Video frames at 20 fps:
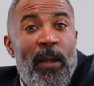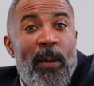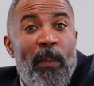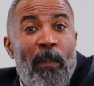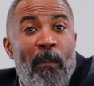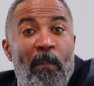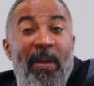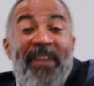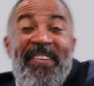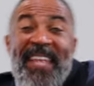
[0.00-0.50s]

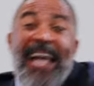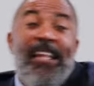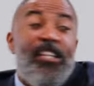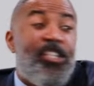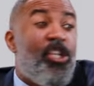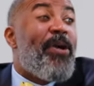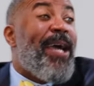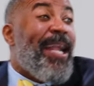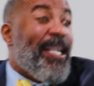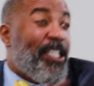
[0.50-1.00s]
But now that
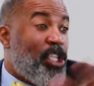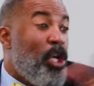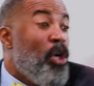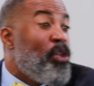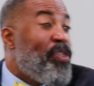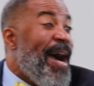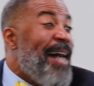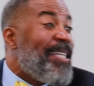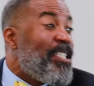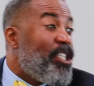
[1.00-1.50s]
you got a
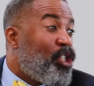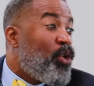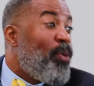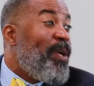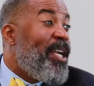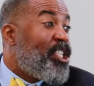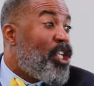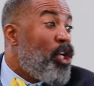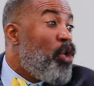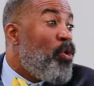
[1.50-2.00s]

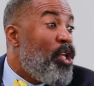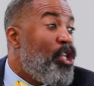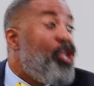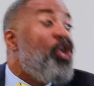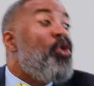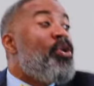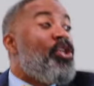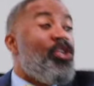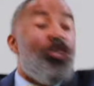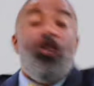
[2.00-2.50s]
2022,
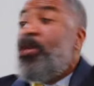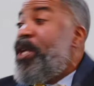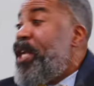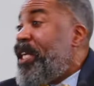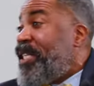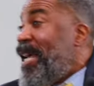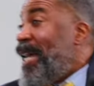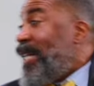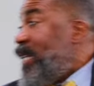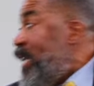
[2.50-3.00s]
you need a
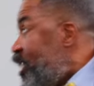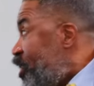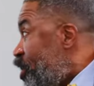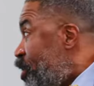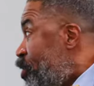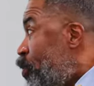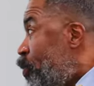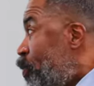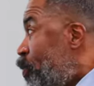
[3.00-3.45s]
technician.